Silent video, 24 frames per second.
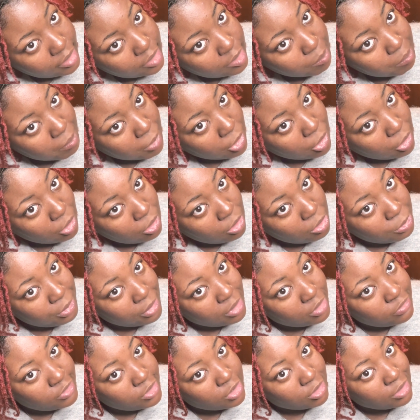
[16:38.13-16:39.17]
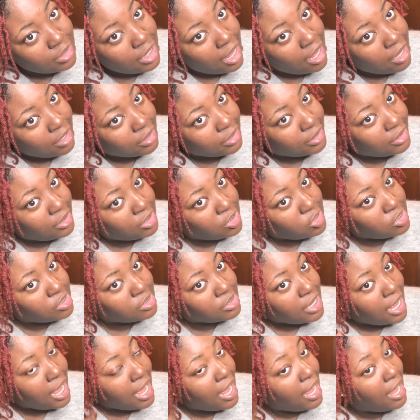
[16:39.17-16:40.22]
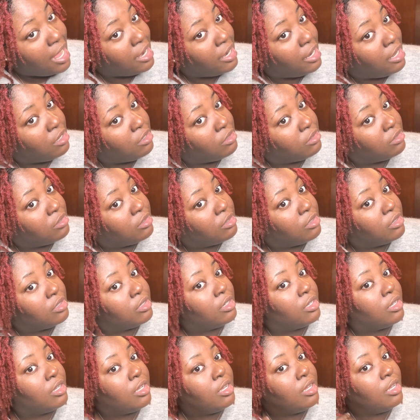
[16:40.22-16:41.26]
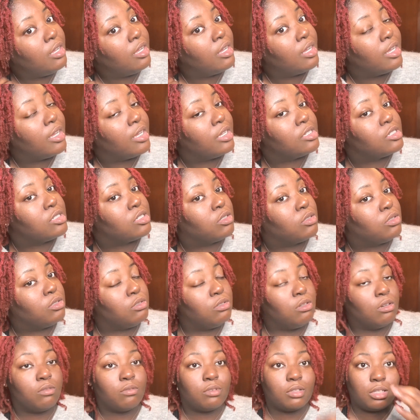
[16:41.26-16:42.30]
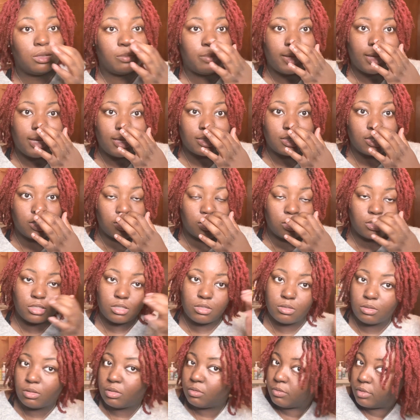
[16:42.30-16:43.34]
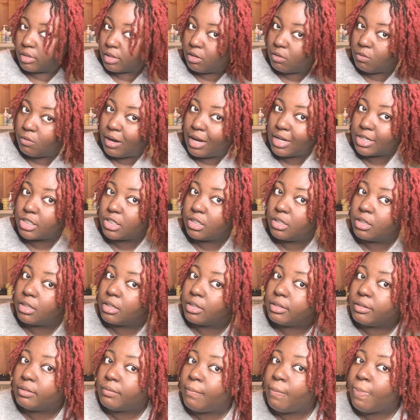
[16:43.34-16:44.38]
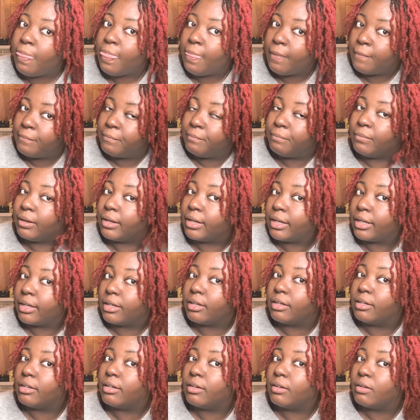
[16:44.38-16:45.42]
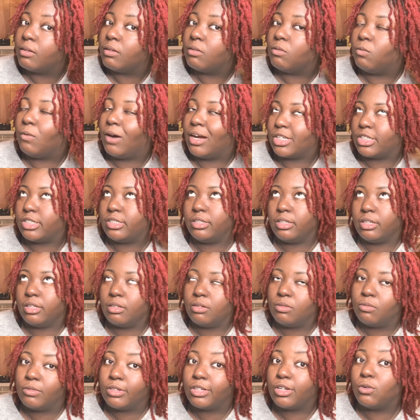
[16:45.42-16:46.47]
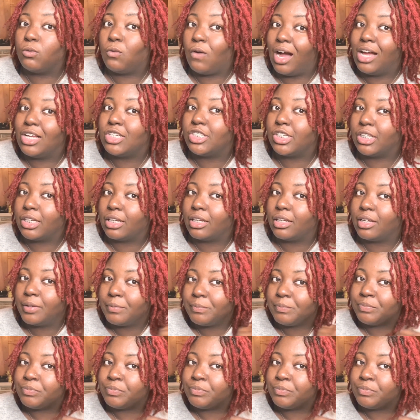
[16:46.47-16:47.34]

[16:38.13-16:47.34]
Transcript: bulb of your lock and it just hide out, and so you don't really pay attention to it when you're watching it, but when you're washing it.